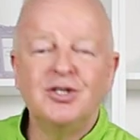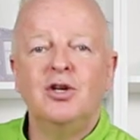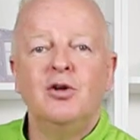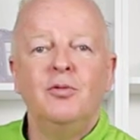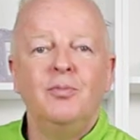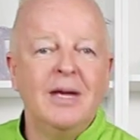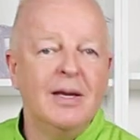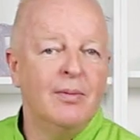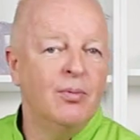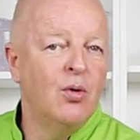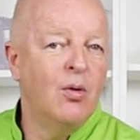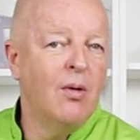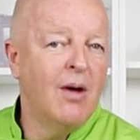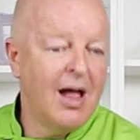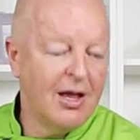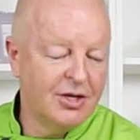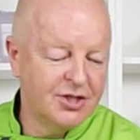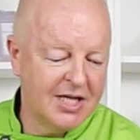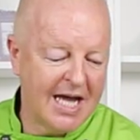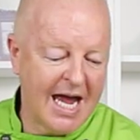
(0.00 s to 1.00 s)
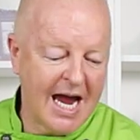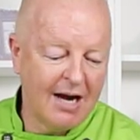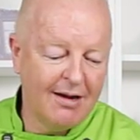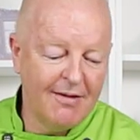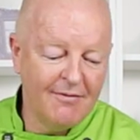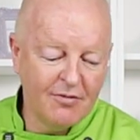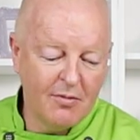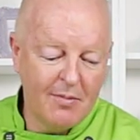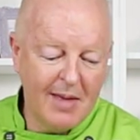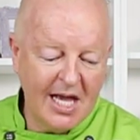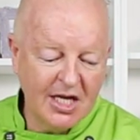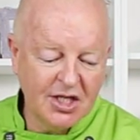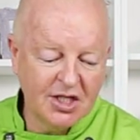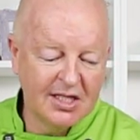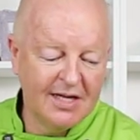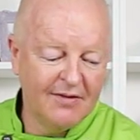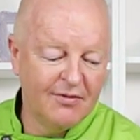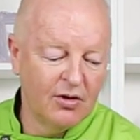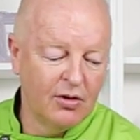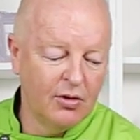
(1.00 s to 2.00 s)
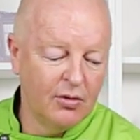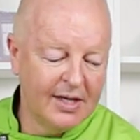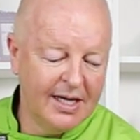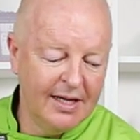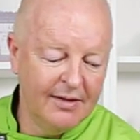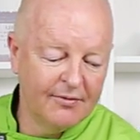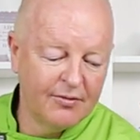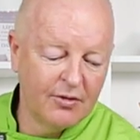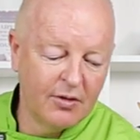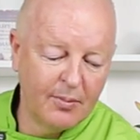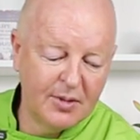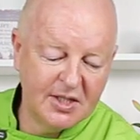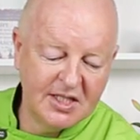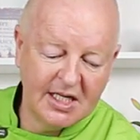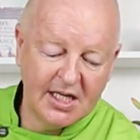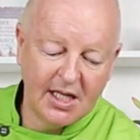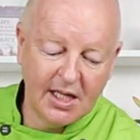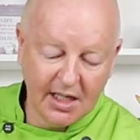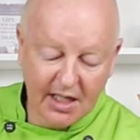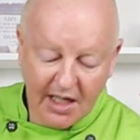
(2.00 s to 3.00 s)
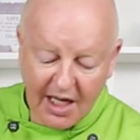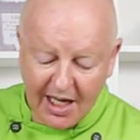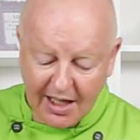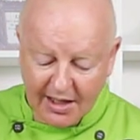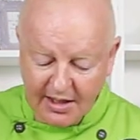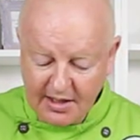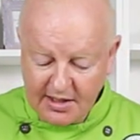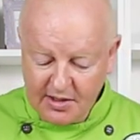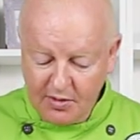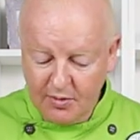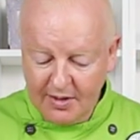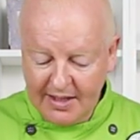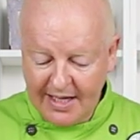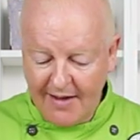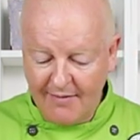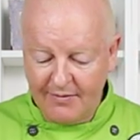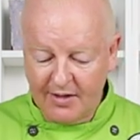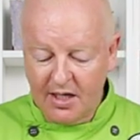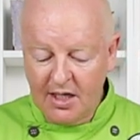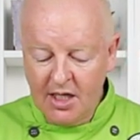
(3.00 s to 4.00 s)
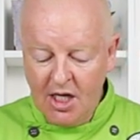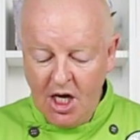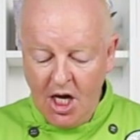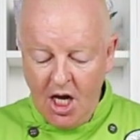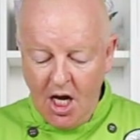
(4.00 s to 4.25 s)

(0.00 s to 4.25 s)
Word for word: You know, people will share information if you're looking for particular colors or whatever.